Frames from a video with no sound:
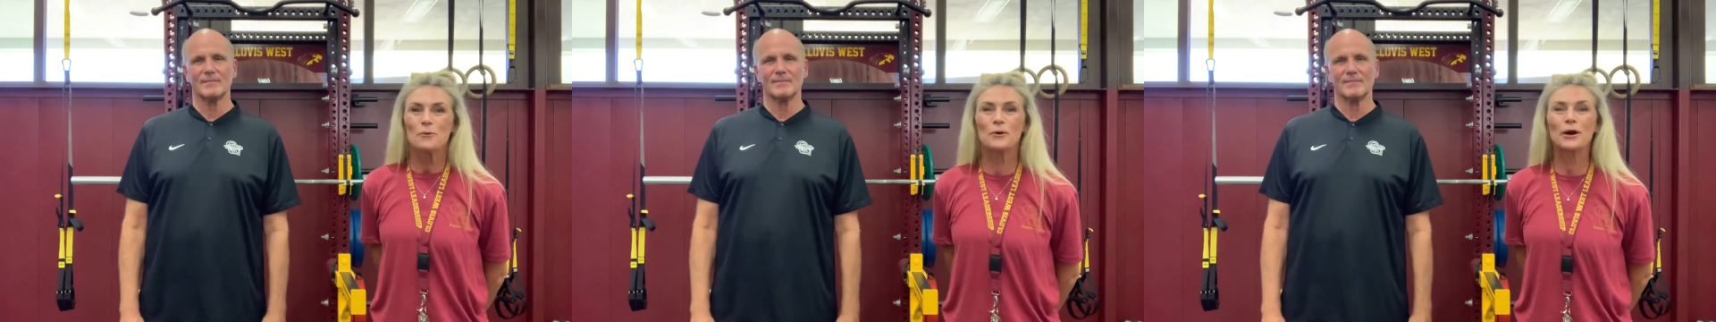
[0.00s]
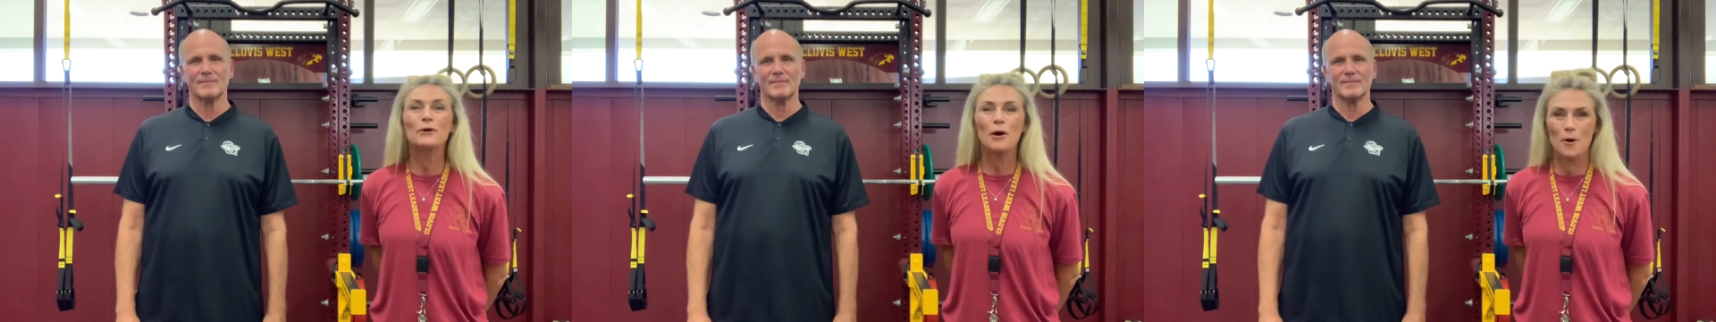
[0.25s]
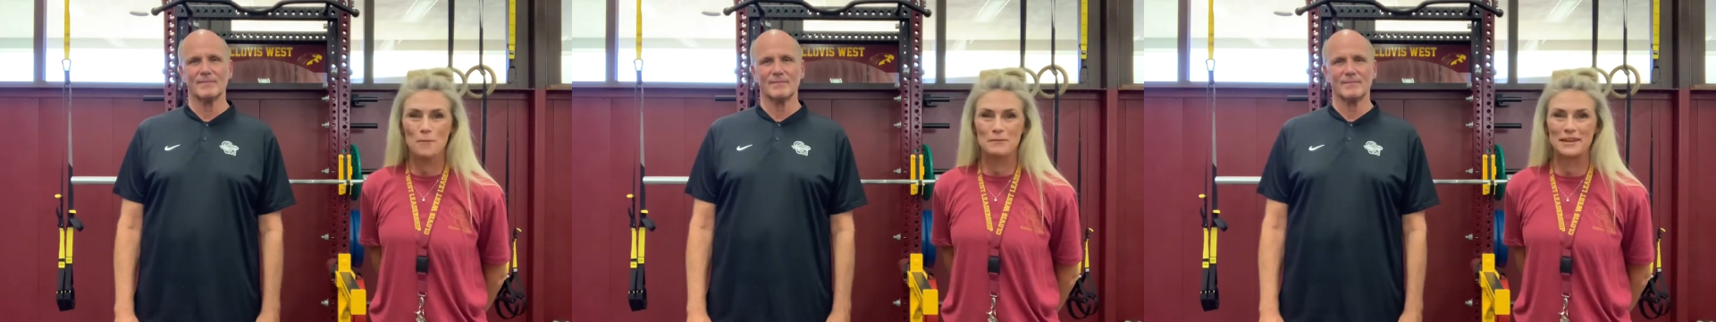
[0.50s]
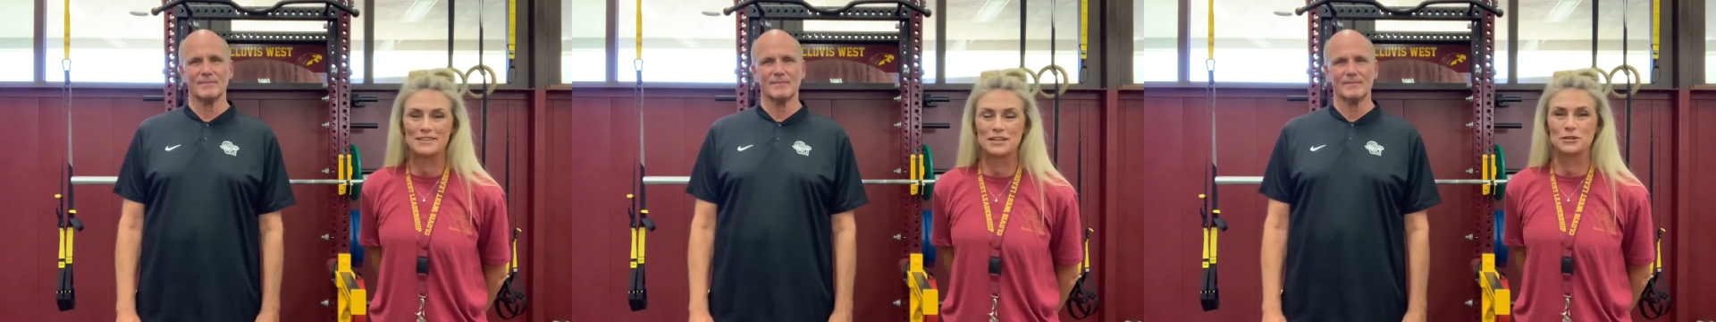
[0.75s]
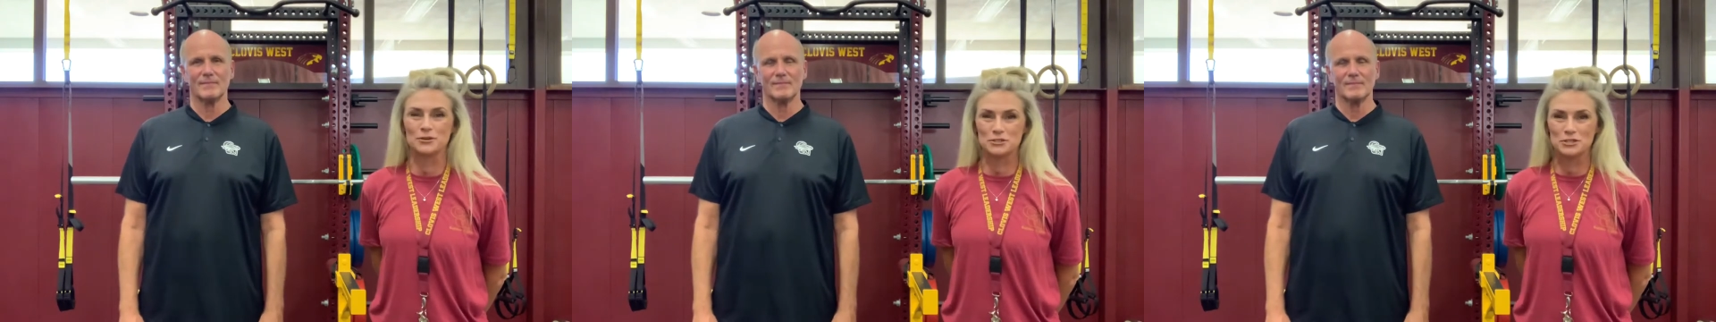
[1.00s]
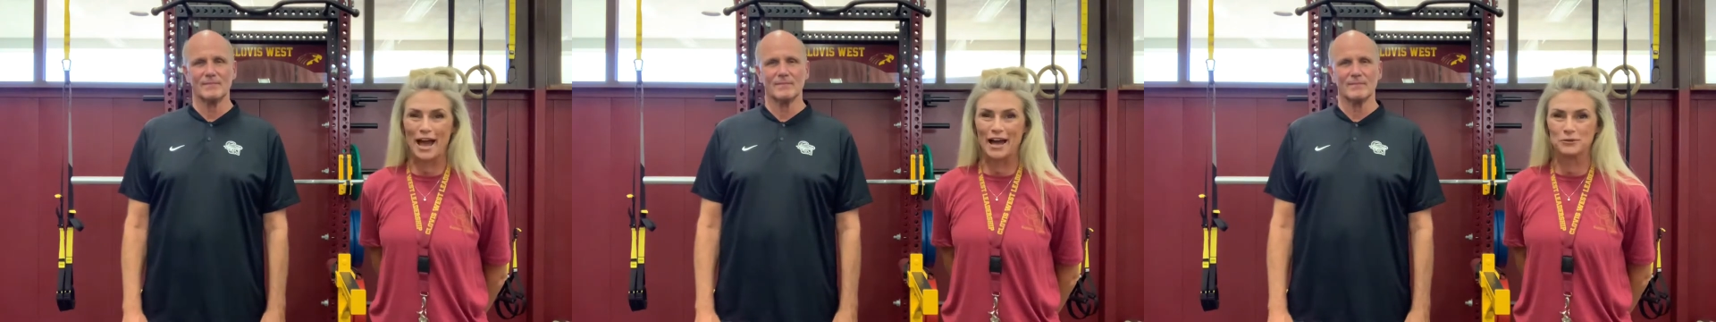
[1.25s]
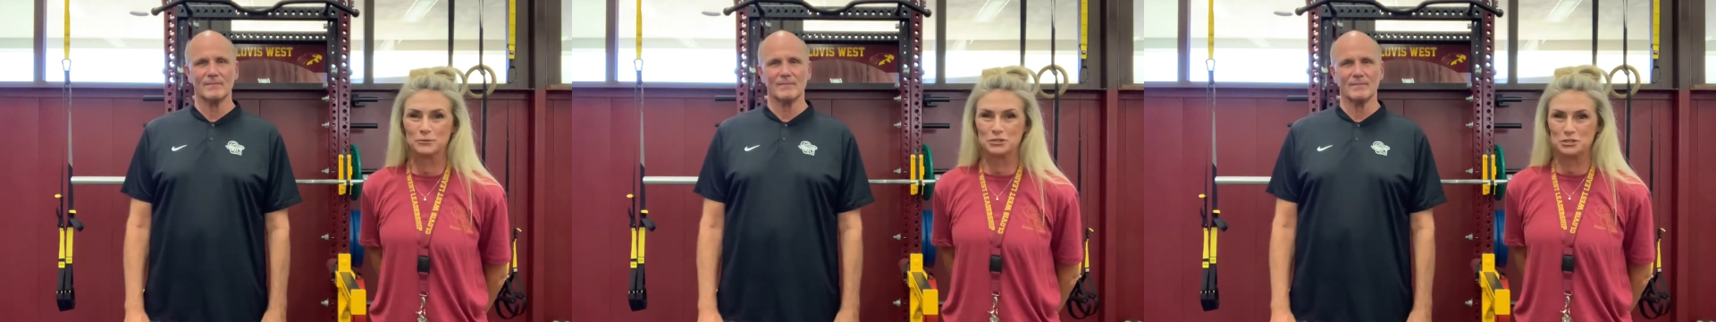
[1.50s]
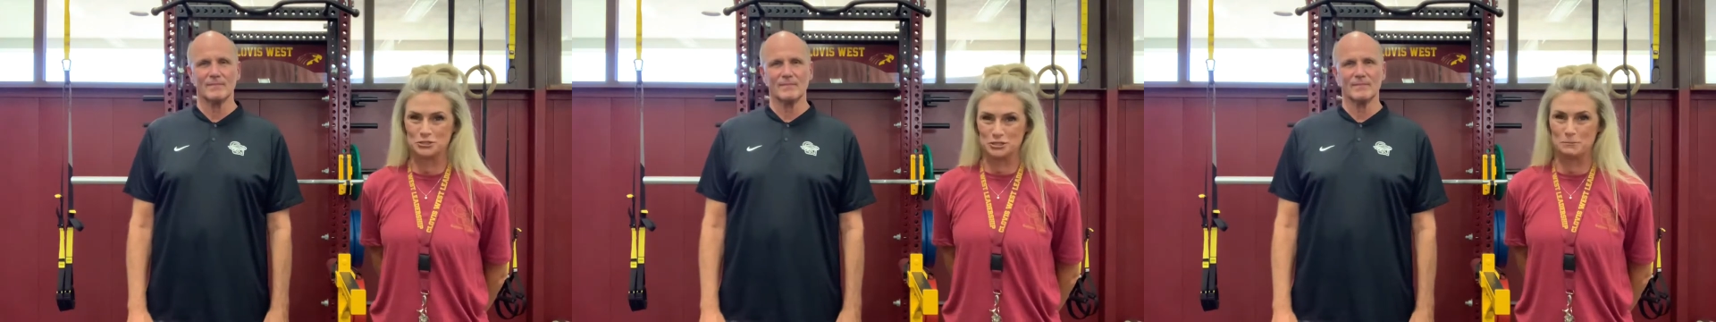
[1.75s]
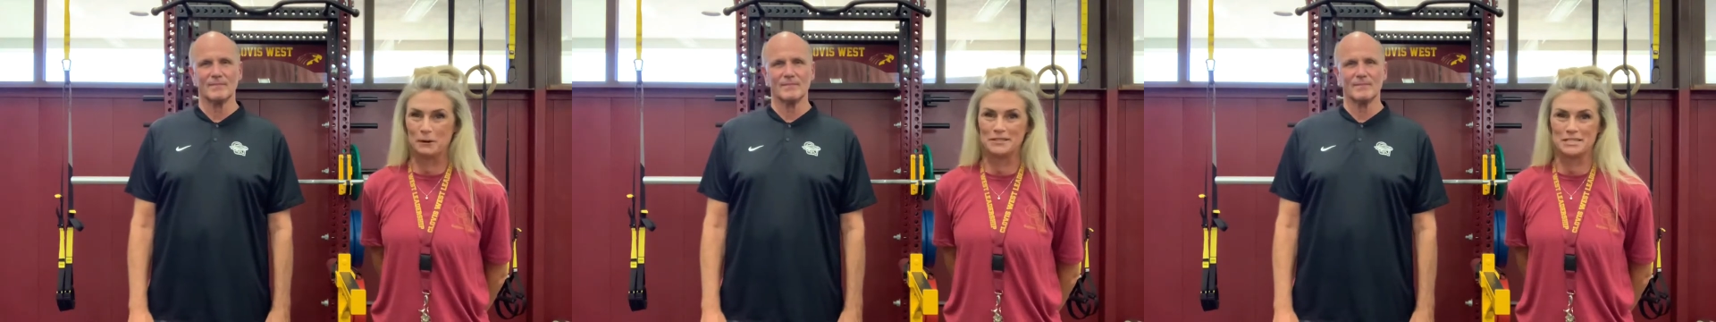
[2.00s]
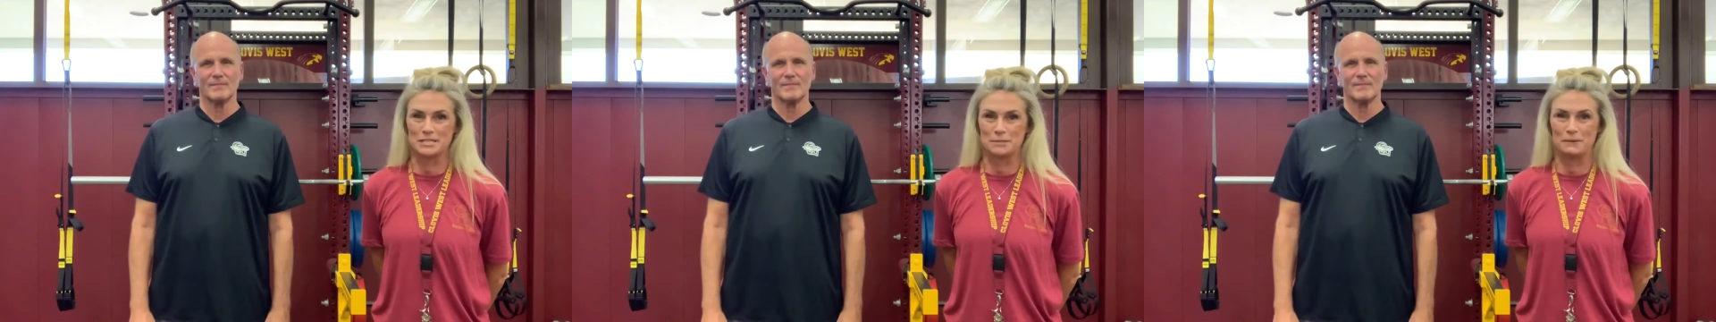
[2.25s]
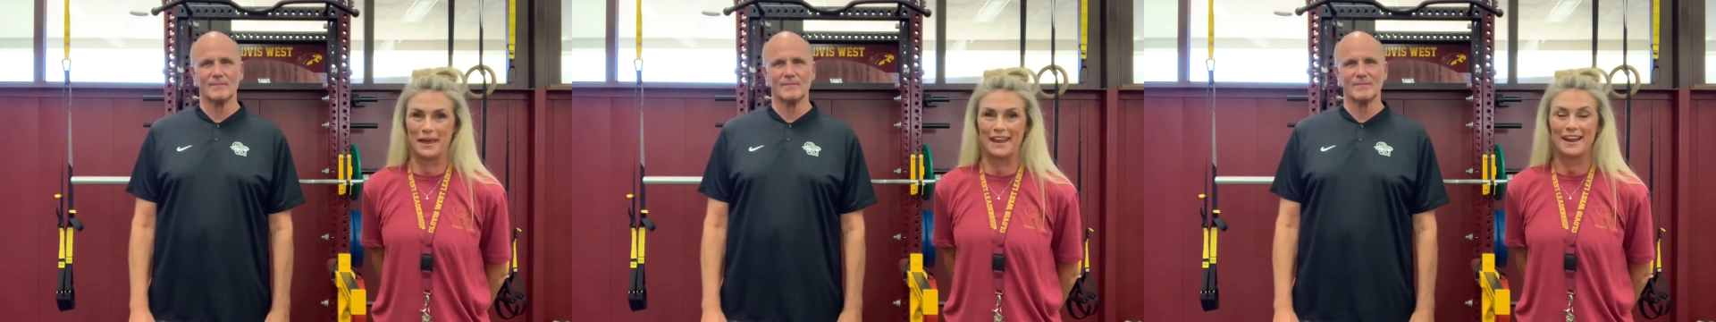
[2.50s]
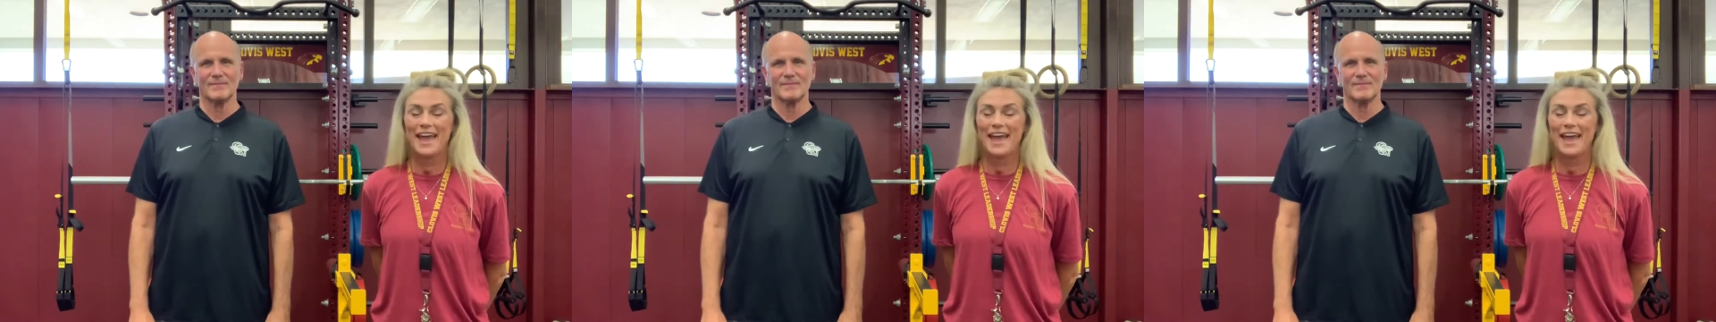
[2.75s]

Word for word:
Speaker 1: We're hoping that your child will choose to participate.